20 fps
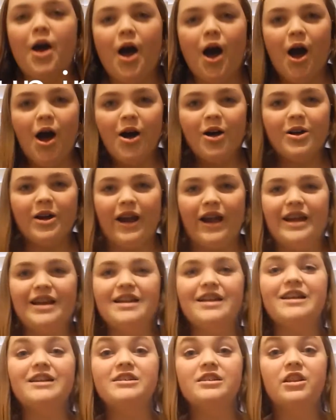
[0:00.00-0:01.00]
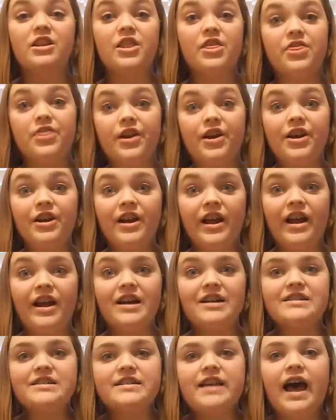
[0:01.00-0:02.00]
Alright, so the third
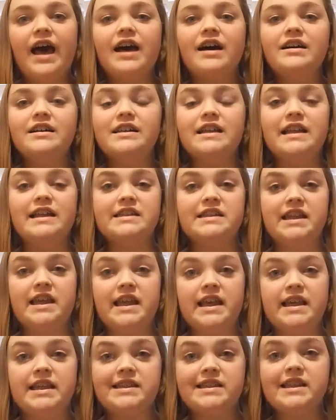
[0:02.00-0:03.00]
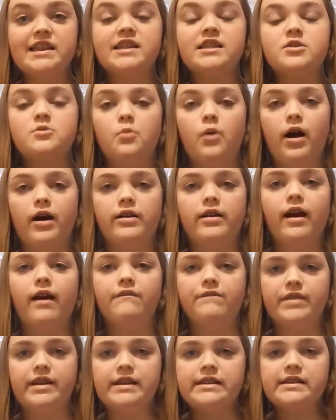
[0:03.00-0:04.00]
hairstyle is the easiest one
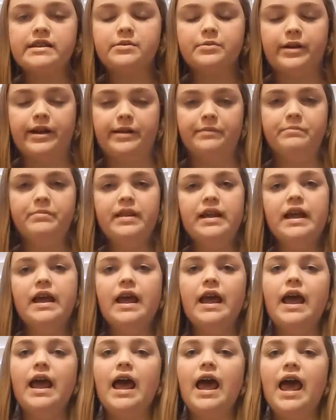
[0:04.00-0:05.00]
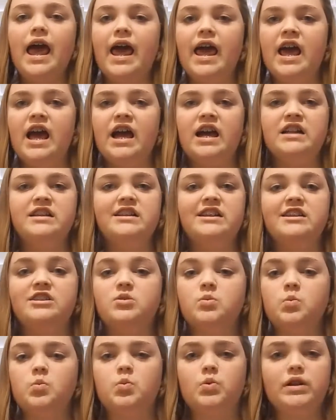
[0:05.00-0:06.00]
of these three, and it's
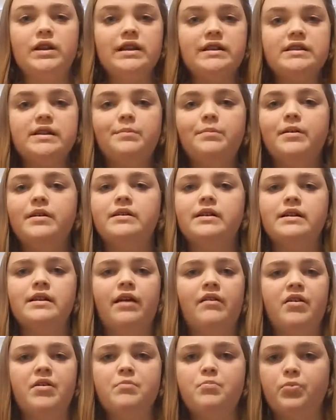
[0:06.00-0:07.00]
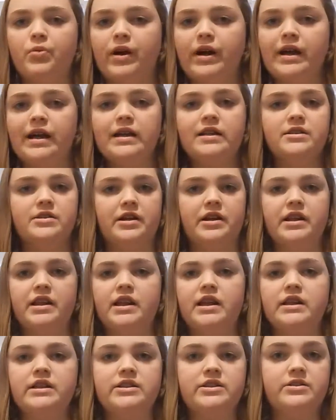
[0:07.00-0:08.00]
really simple. It doesn't have any braids or anything.
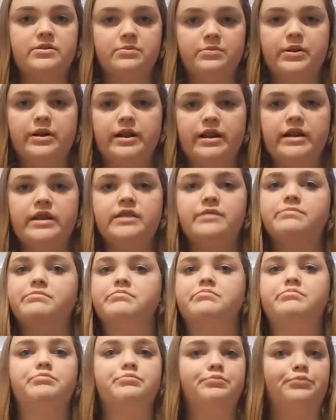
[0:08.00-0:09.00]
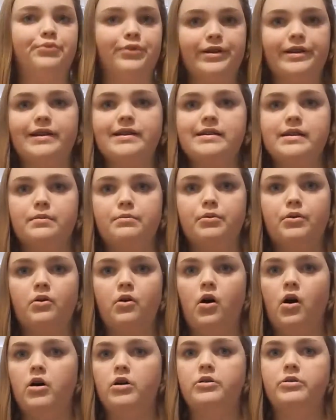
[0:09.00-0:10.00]
It's really, really simple.
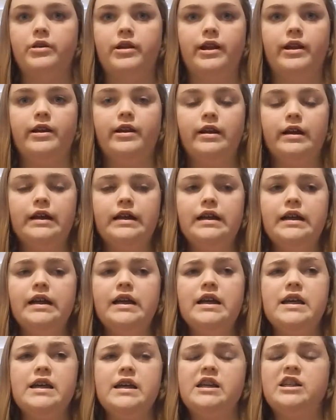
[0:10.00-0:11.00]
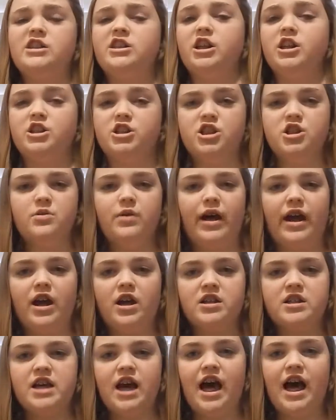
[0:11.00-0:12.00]
All you need is 2
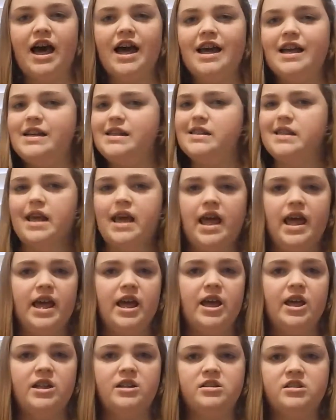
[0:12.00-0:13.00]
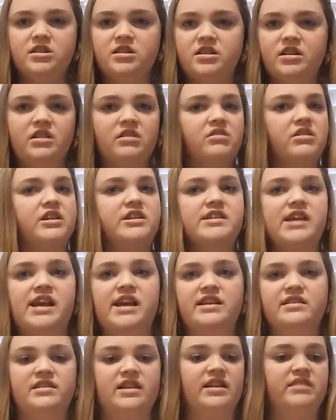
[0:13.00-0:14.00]
hair ties and literally
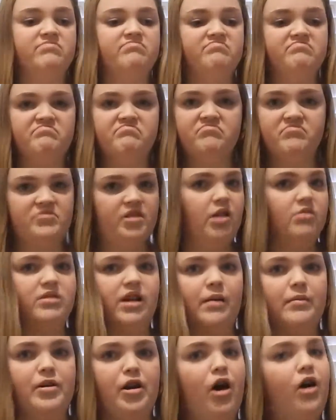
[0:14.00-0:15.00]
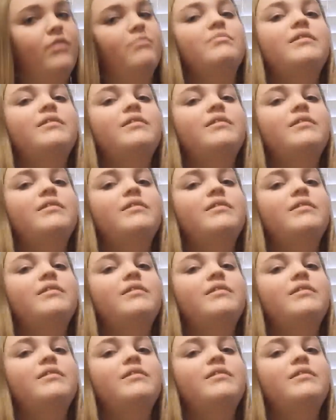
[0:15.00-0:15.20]
takes like no time at all.